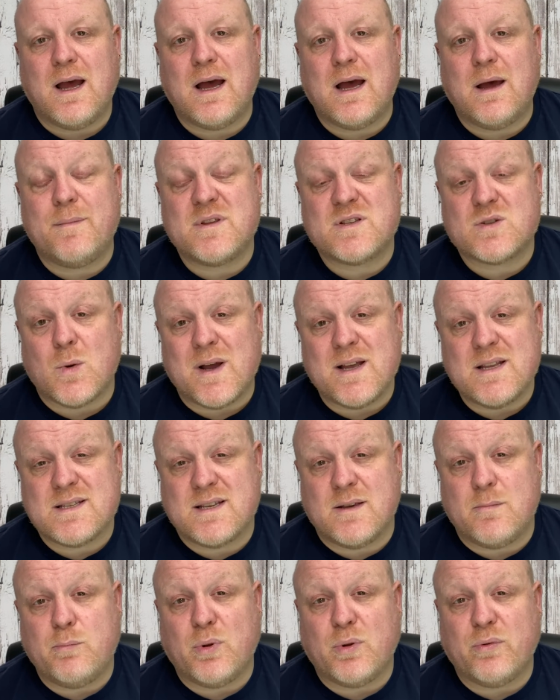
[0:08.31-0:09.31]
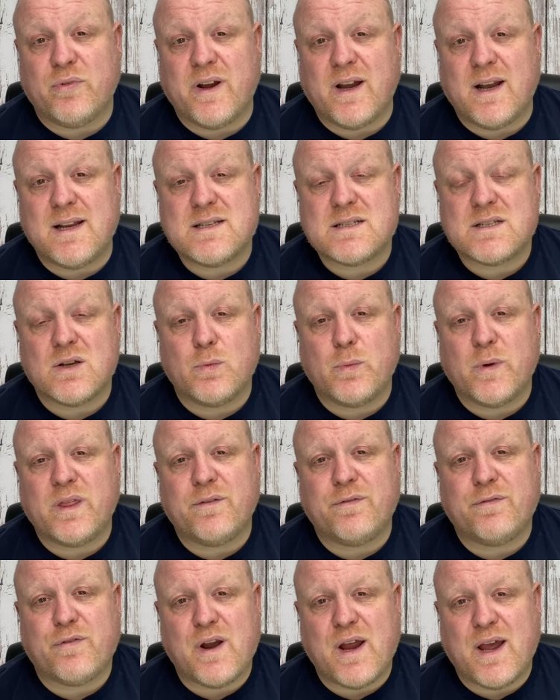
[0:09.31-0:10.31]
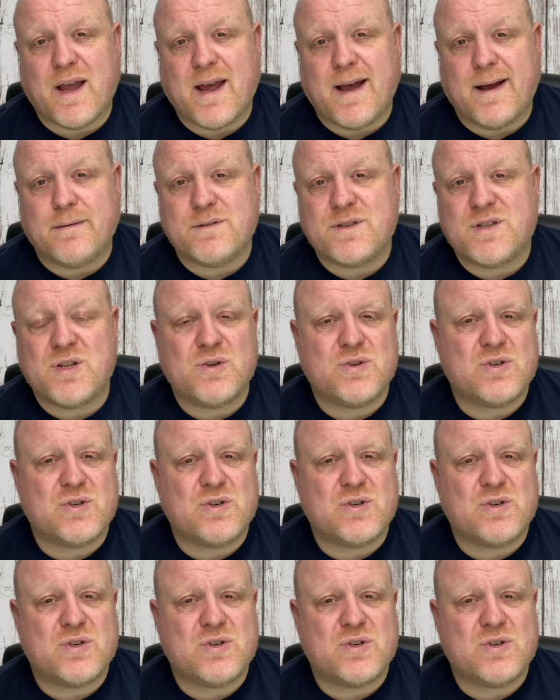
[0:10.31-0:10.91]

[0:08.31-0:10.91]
Um, it's quite simple really. So with the free account,